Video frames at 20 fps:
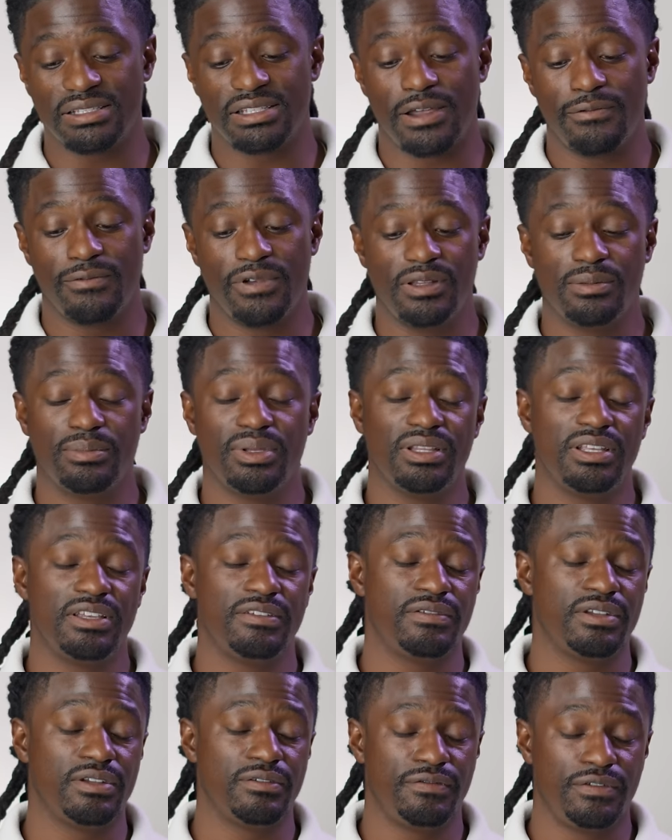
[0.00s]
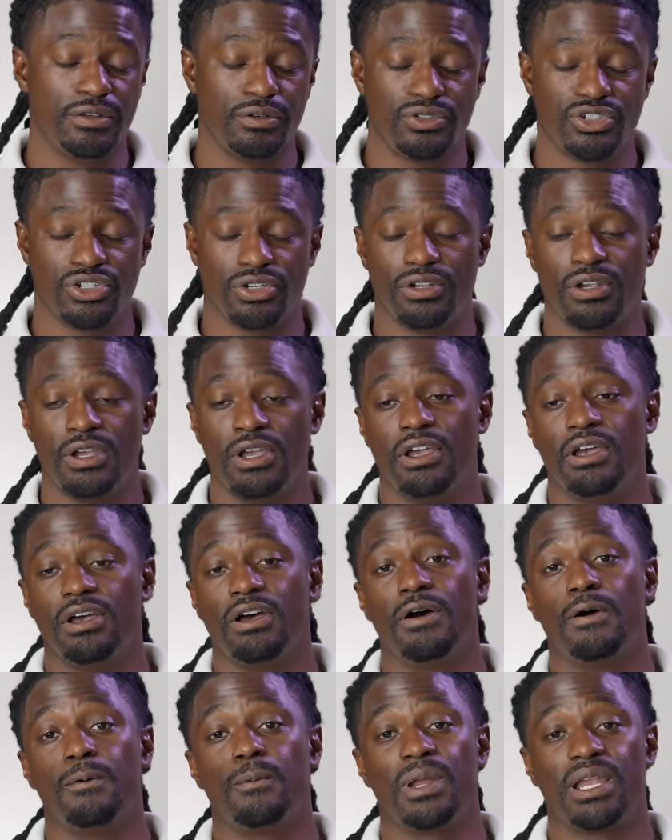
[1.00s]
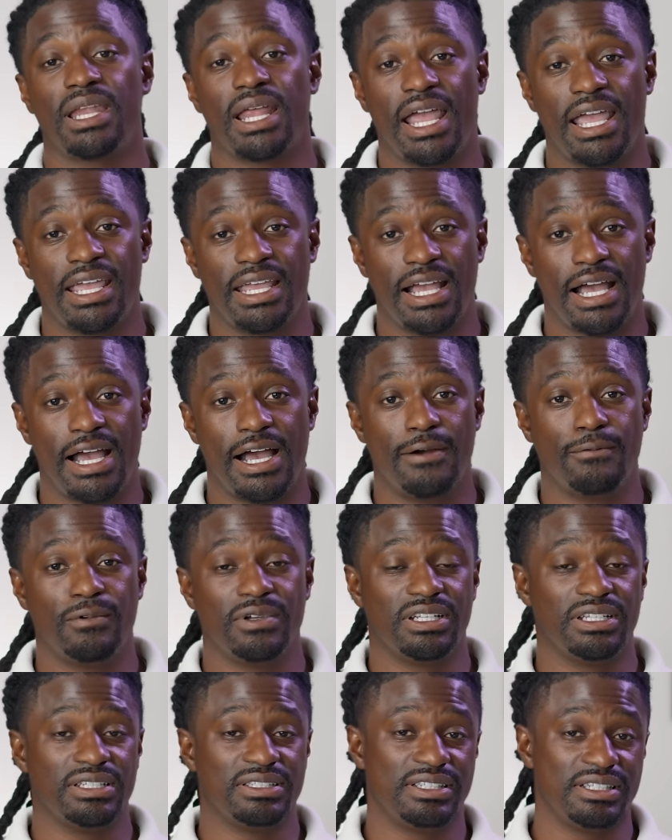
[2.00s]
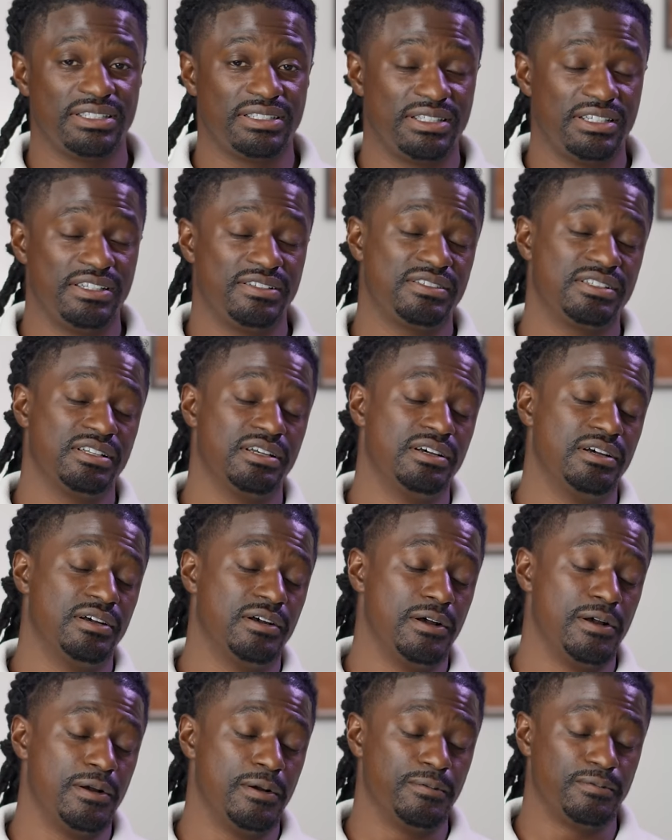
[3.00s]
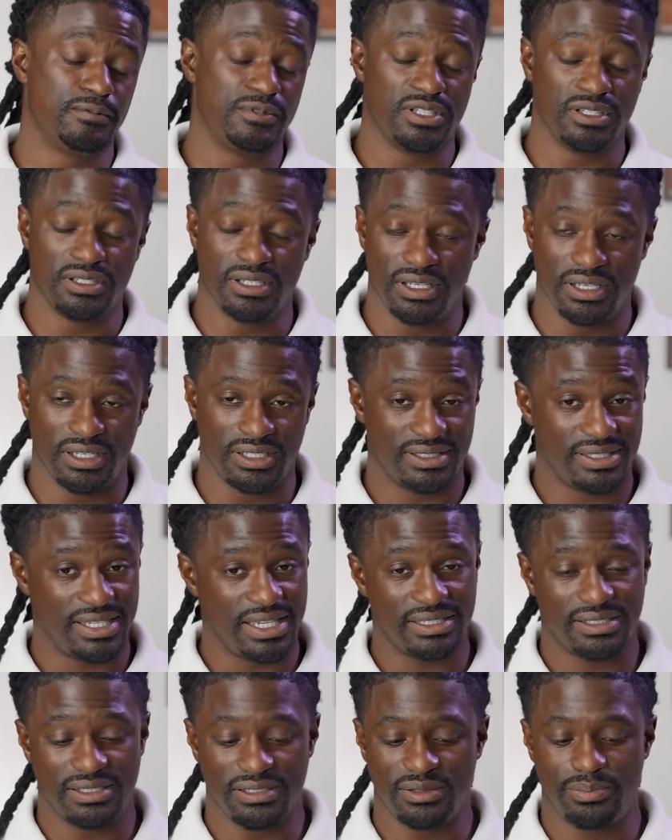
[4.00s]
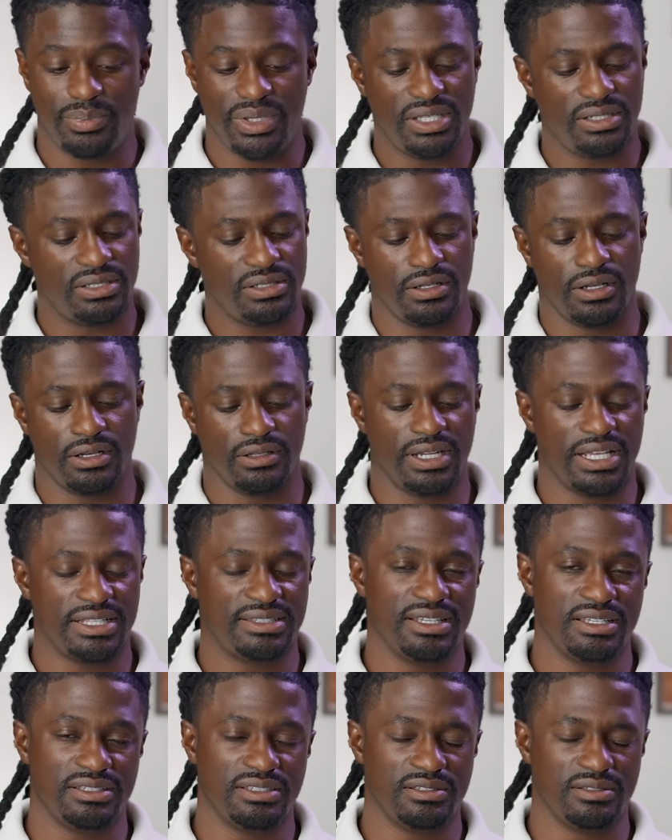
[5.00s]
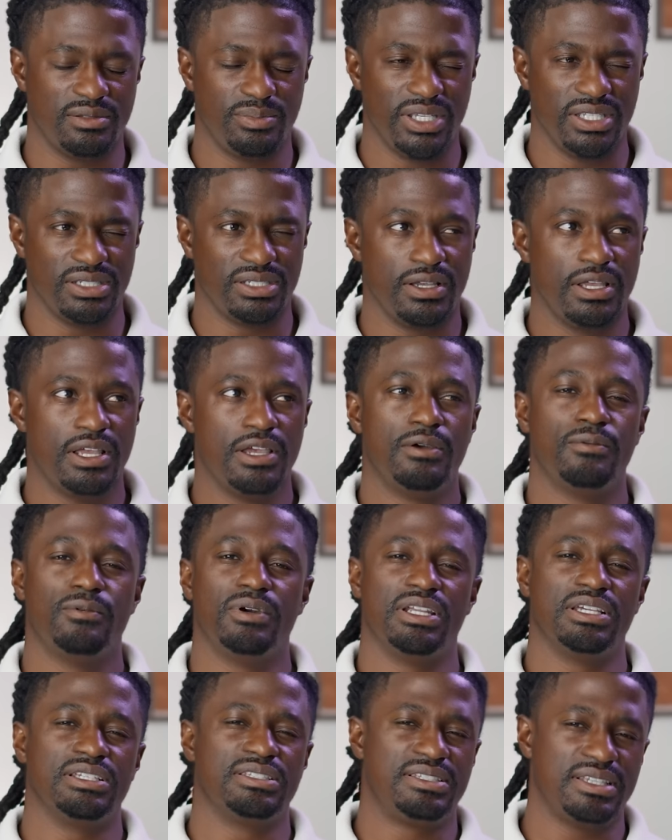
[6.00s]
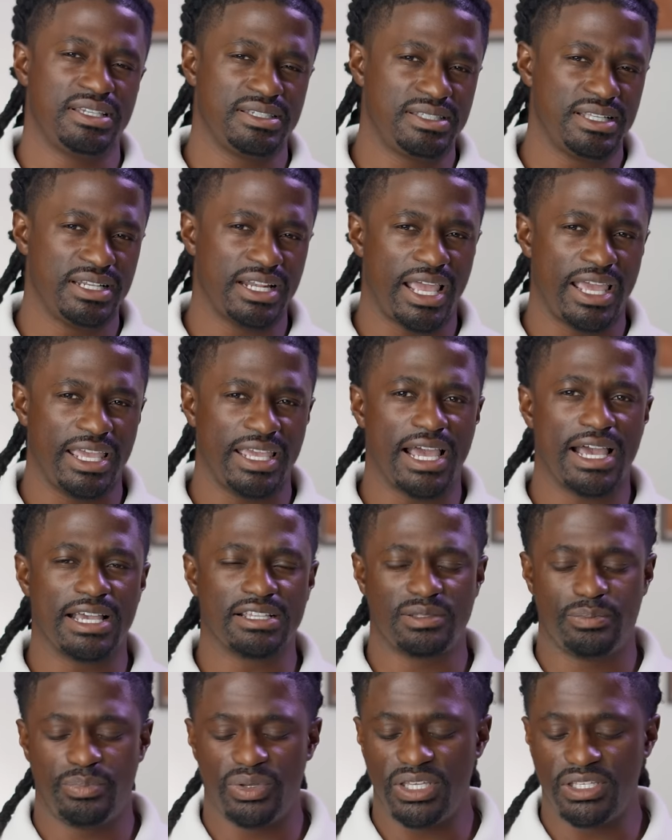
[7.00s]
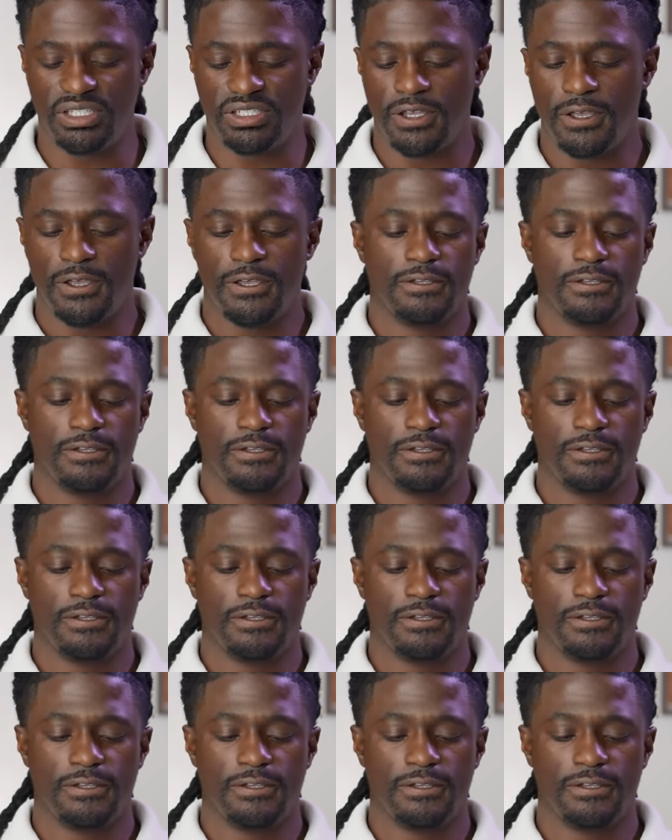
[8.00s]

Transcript: They really believe in the future um, with AI, with assistance, um, uh, text to speech. No, not text to speech, with assistant AI speech.